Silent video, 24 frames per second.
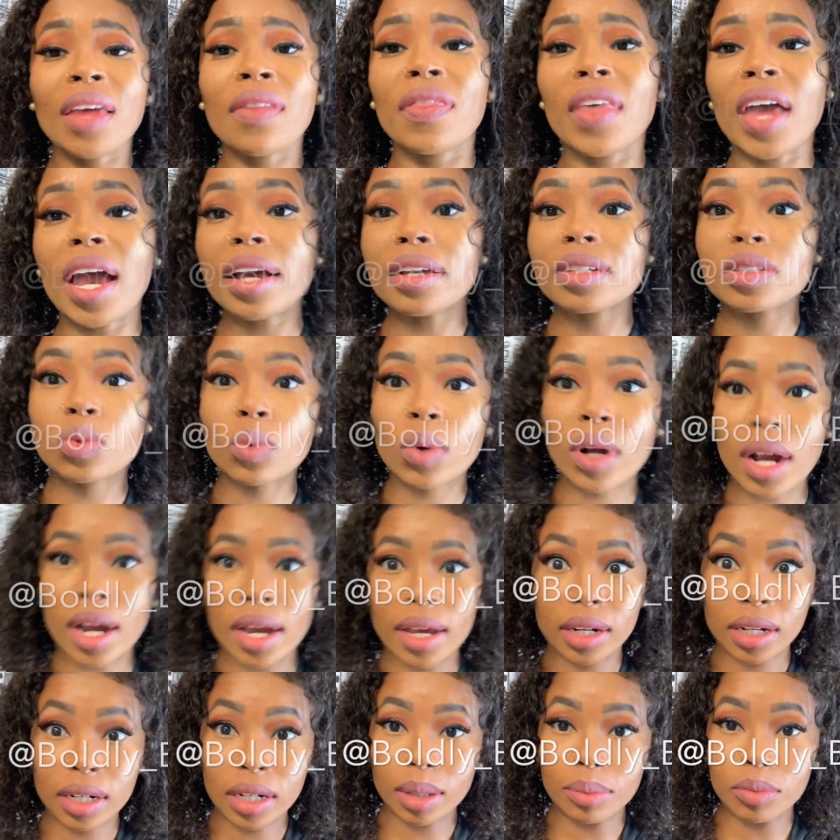That is where I
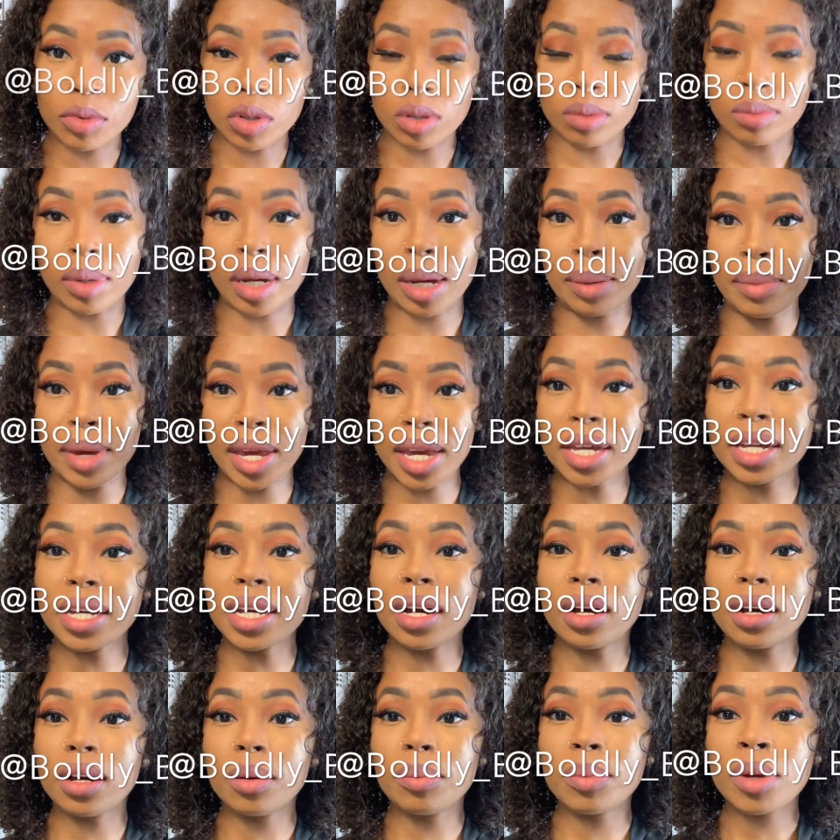ended up doing my
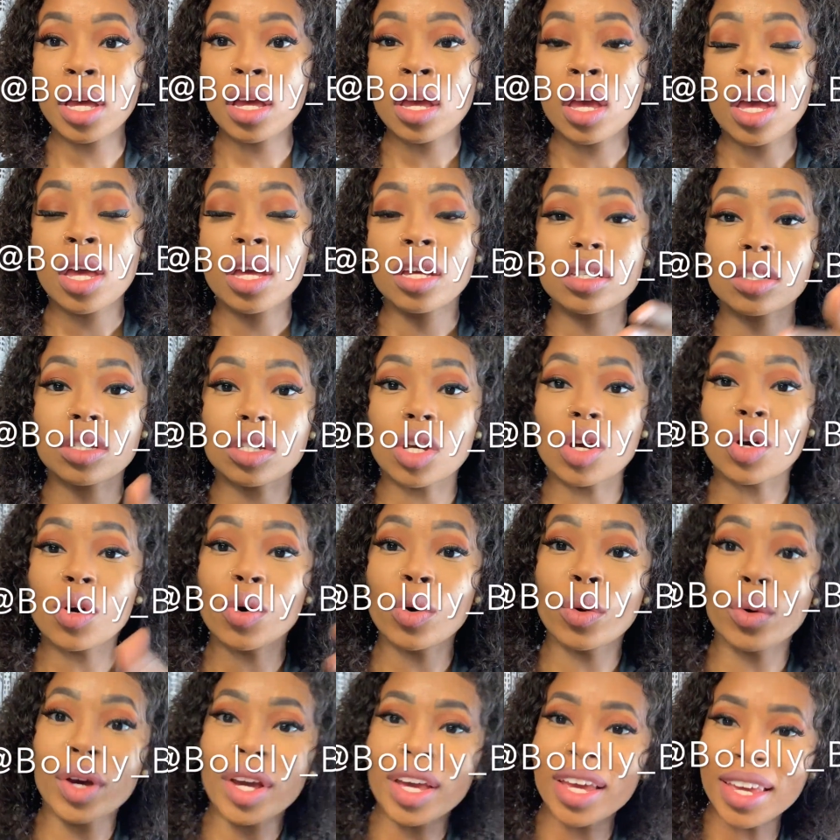makeup.
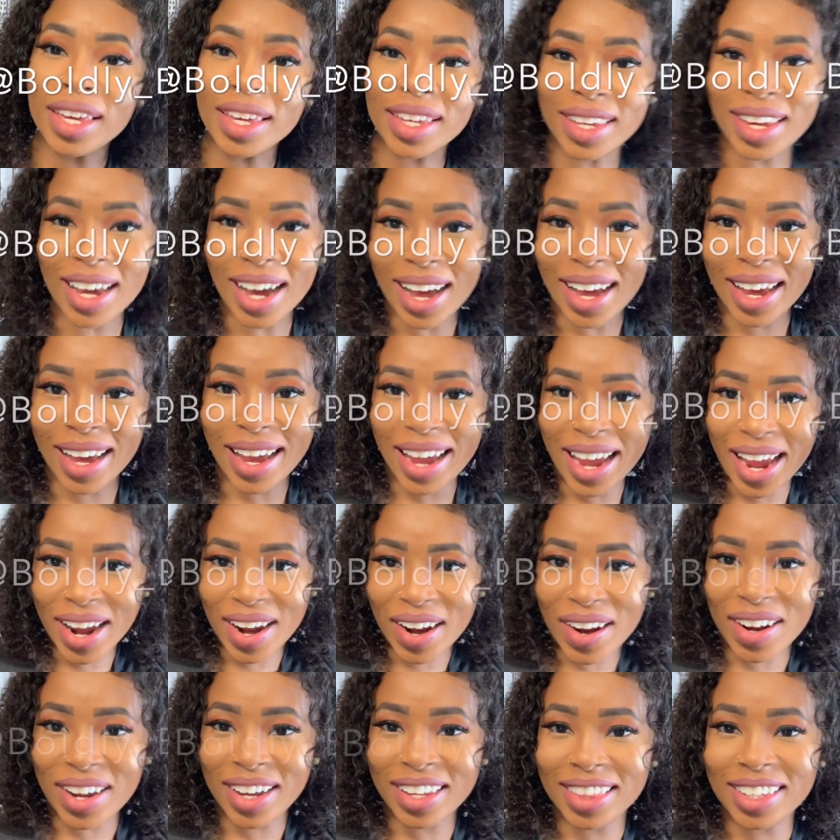So you got
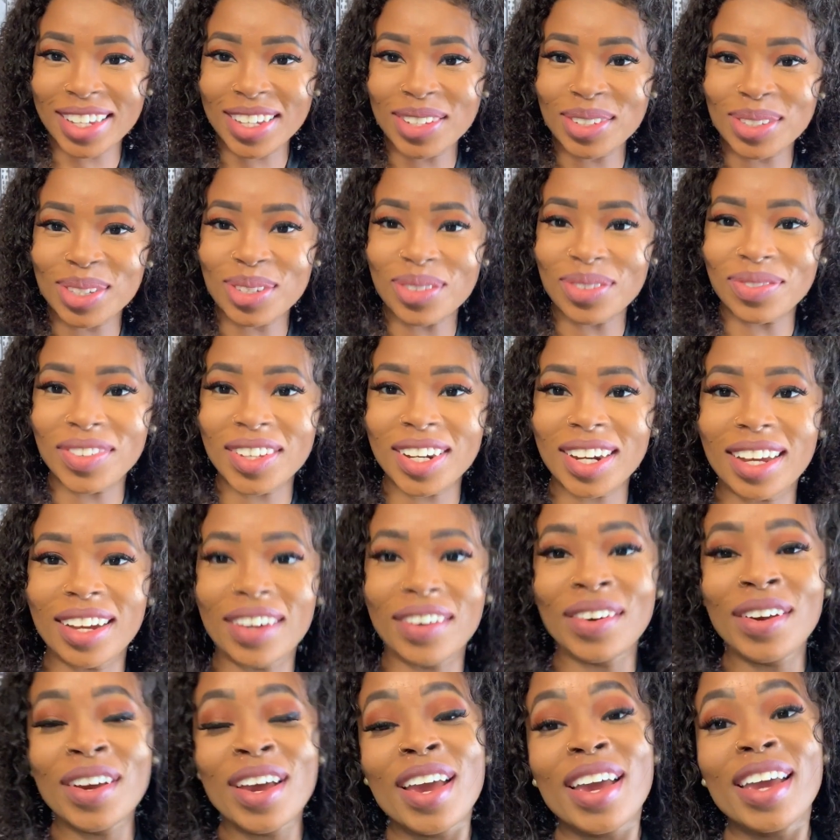hair in the YouTube
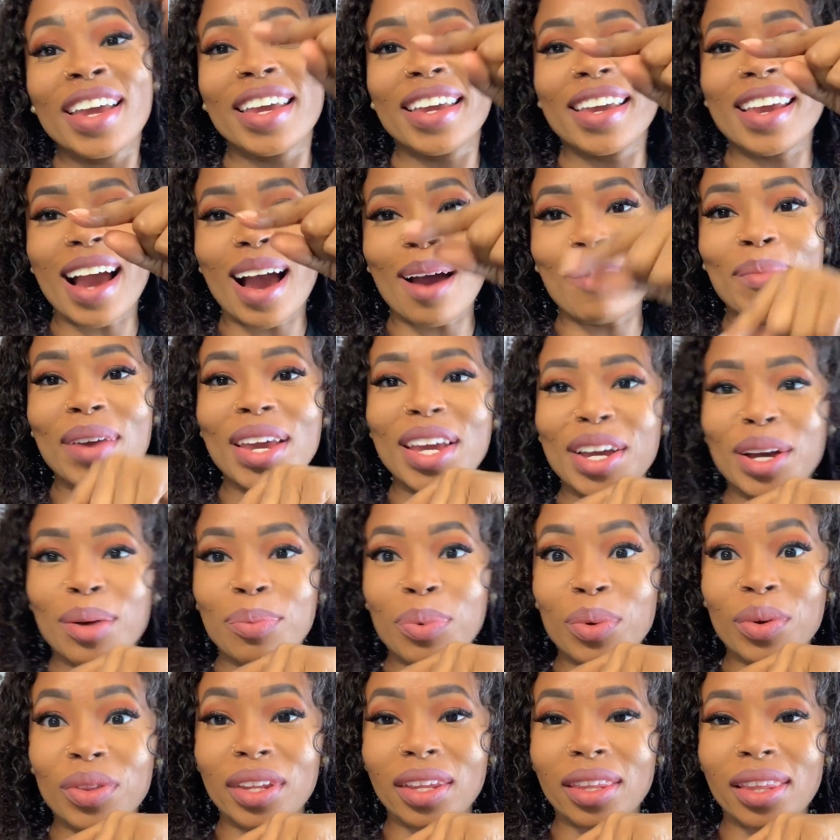video, you got
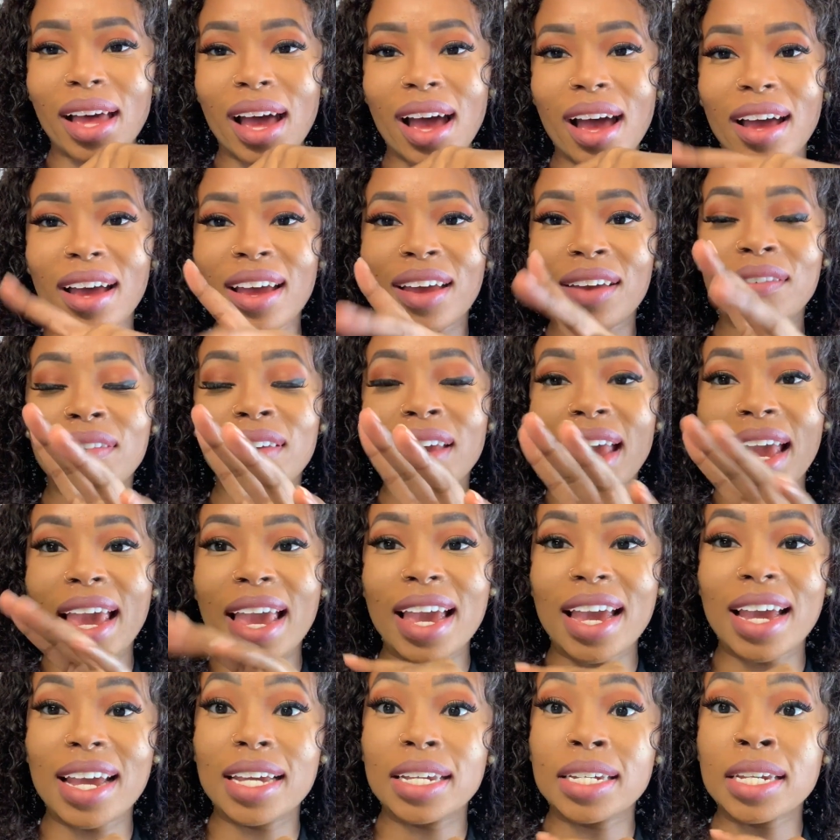makeup on the live.
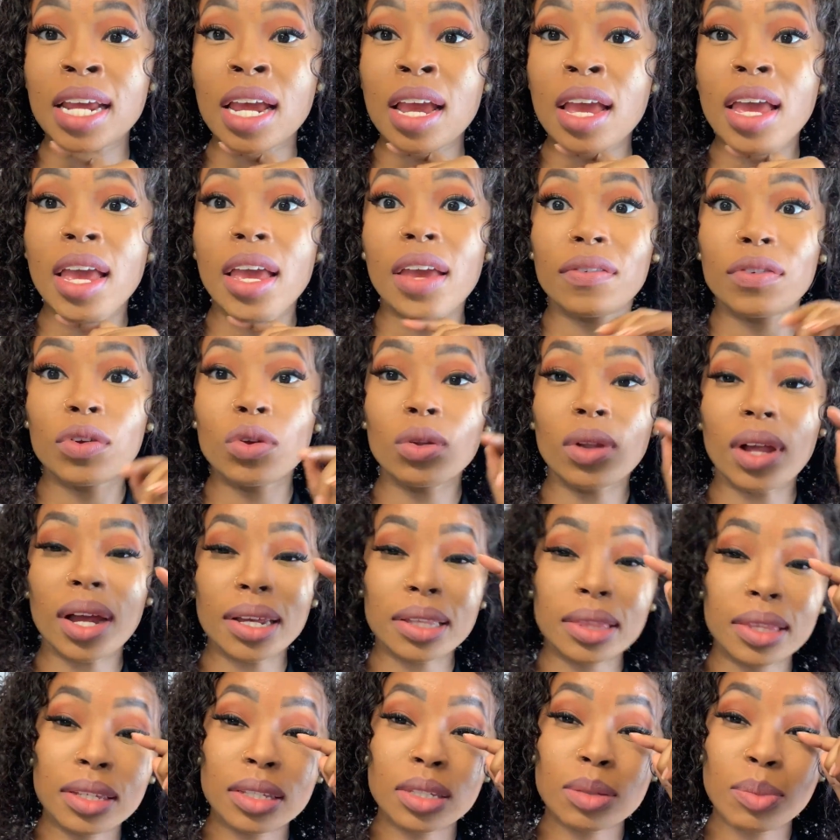And if you
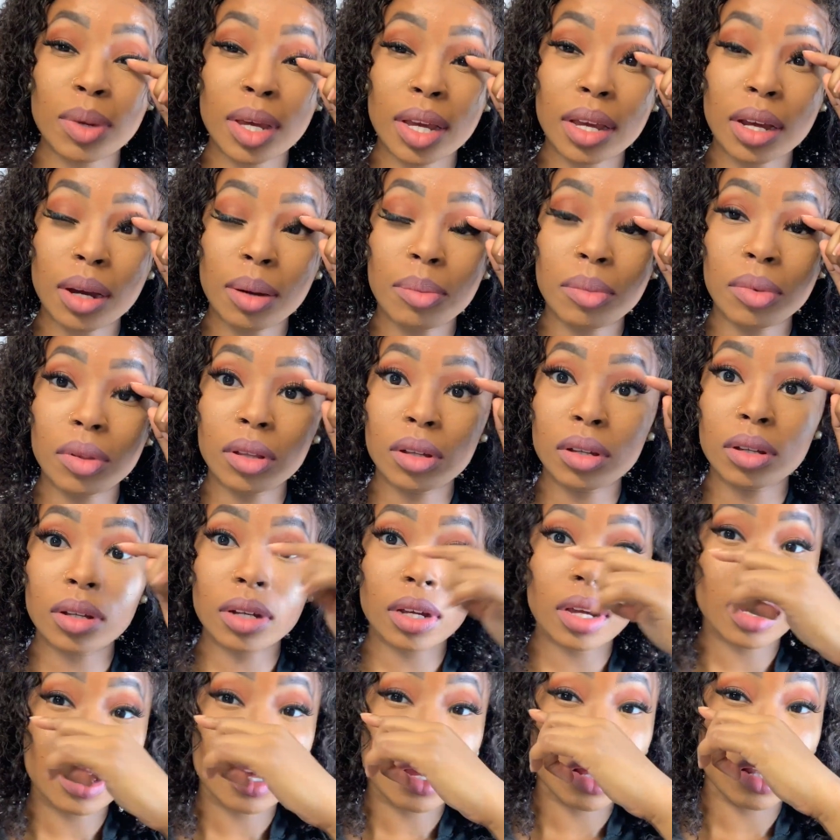like this makeup
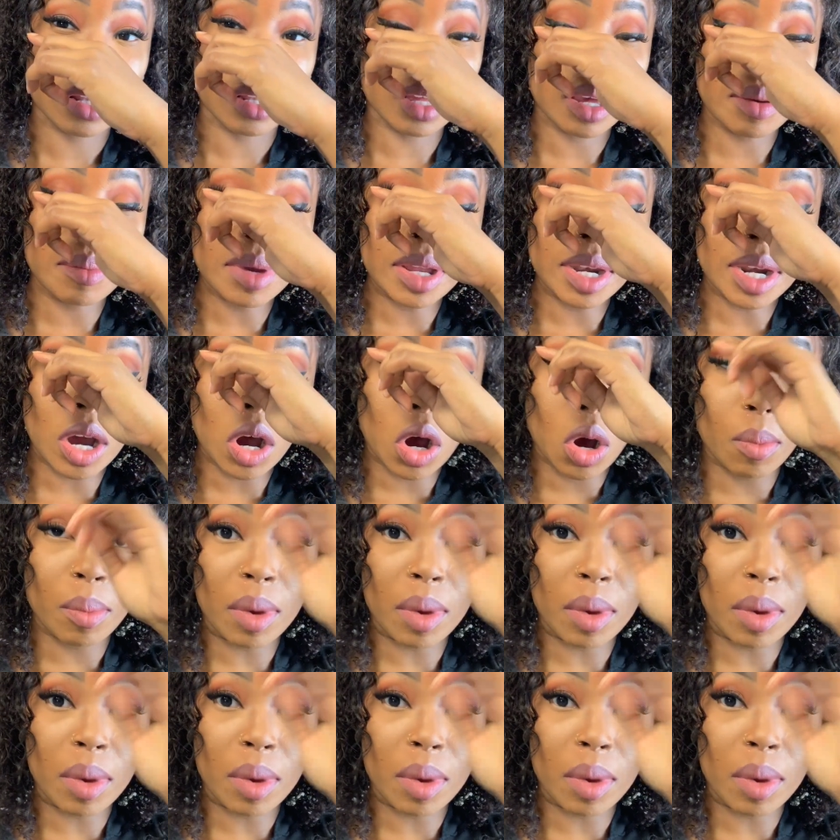look, let me know.